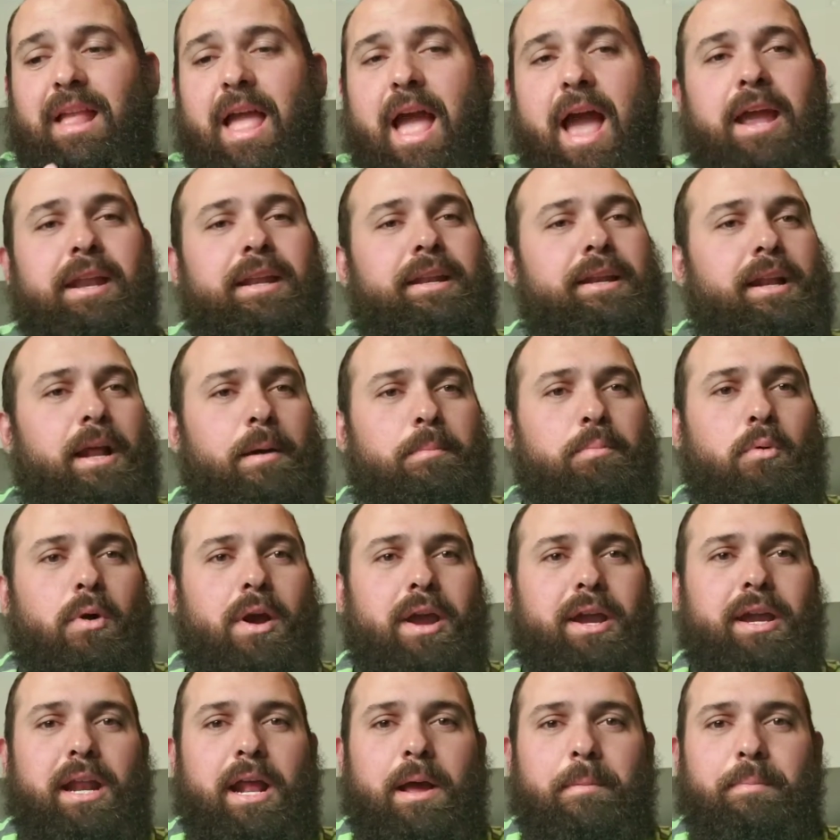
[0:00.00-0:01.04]
I ended up
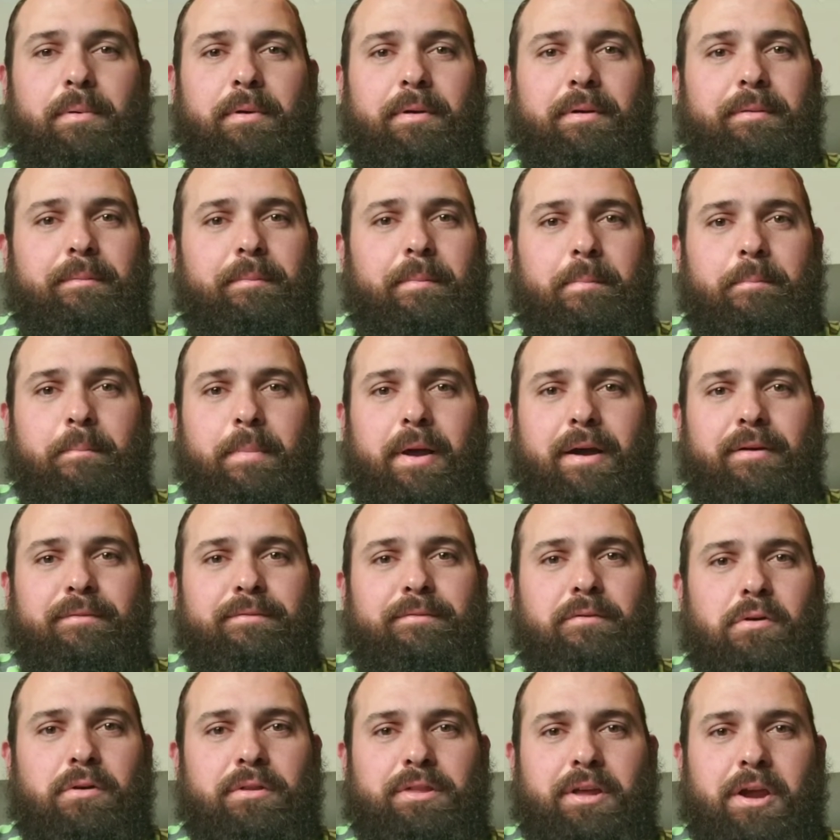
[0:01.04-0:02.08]
waking up at about
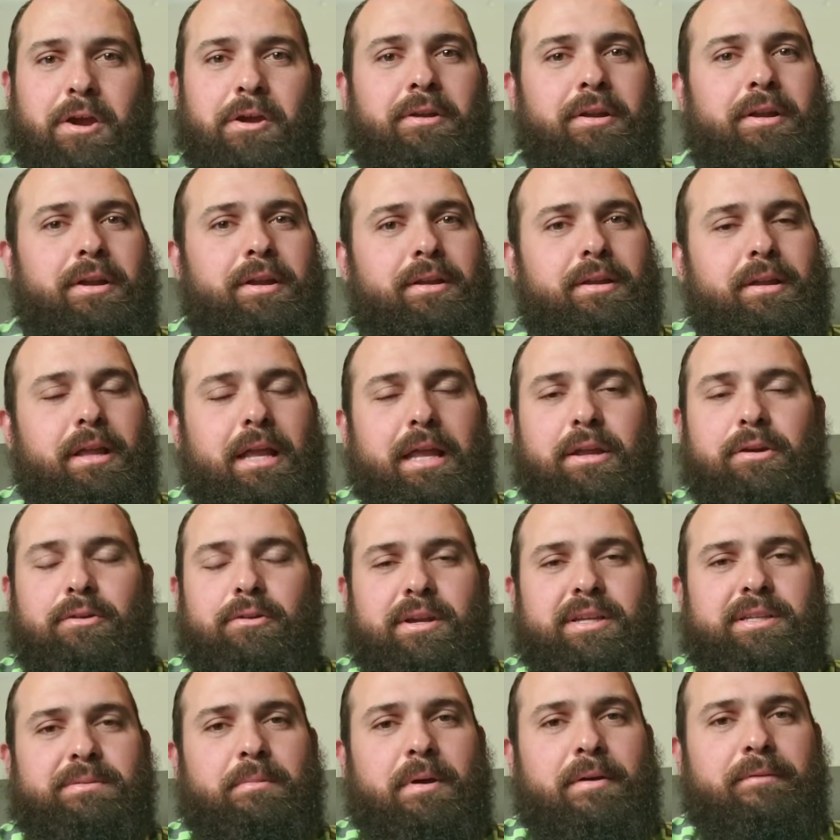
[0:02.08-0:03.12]
4:30 and
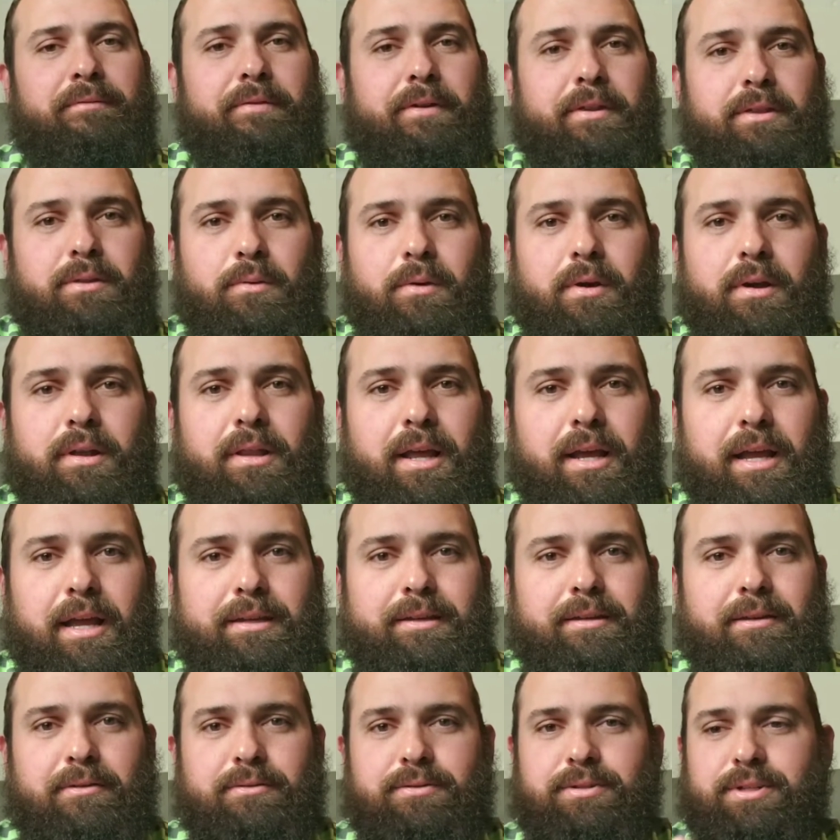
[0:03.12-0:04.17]
greased my fifth wheel like I
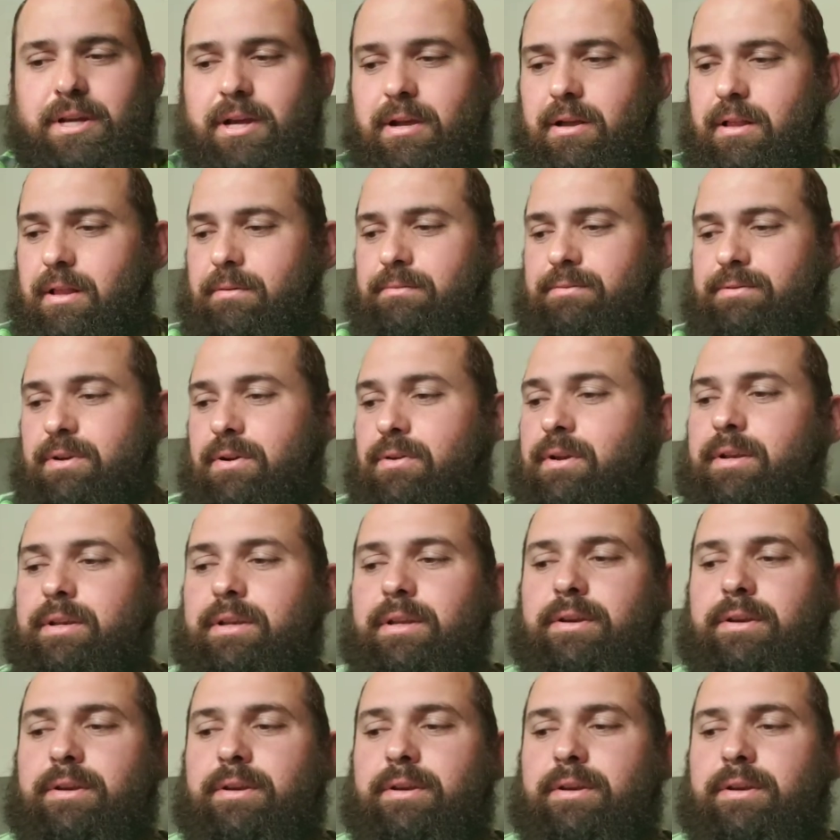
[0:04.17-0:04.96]
told y'all I was going to